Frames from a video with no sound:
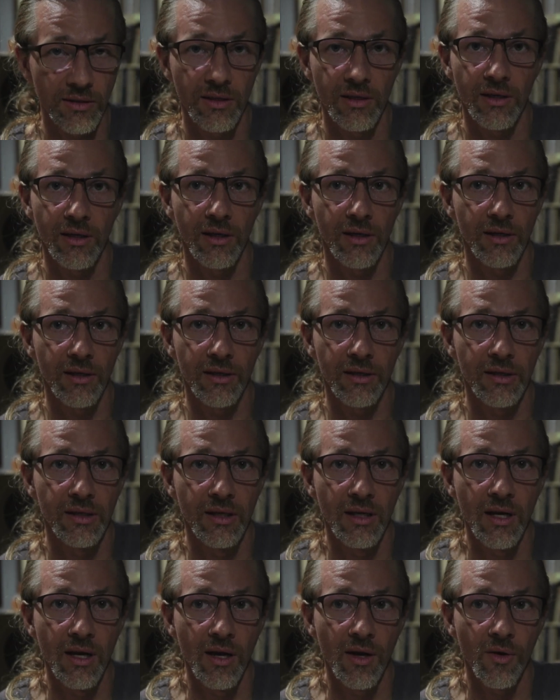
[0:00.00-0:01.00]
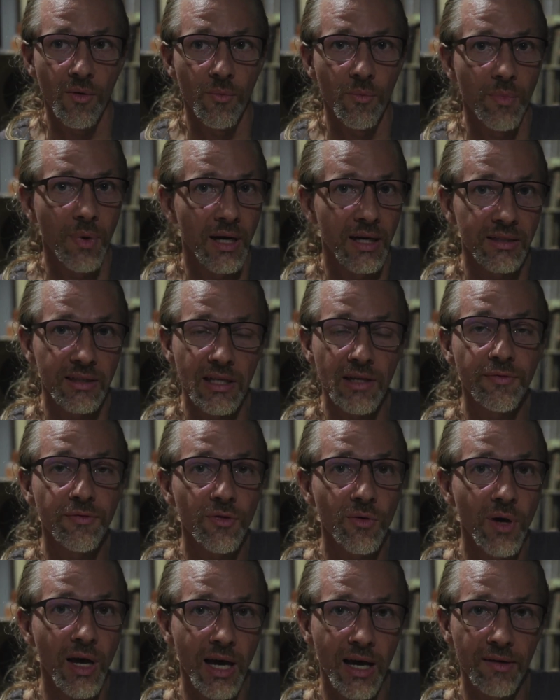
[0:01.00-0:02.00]
Uh, but if
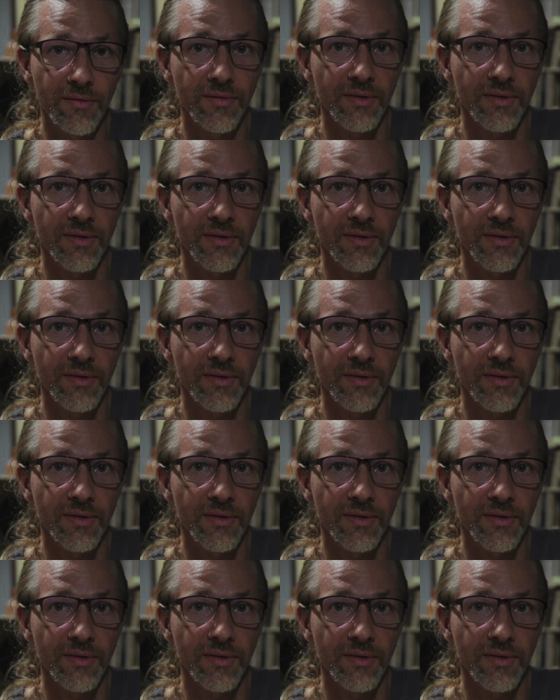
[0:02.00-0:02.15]
you have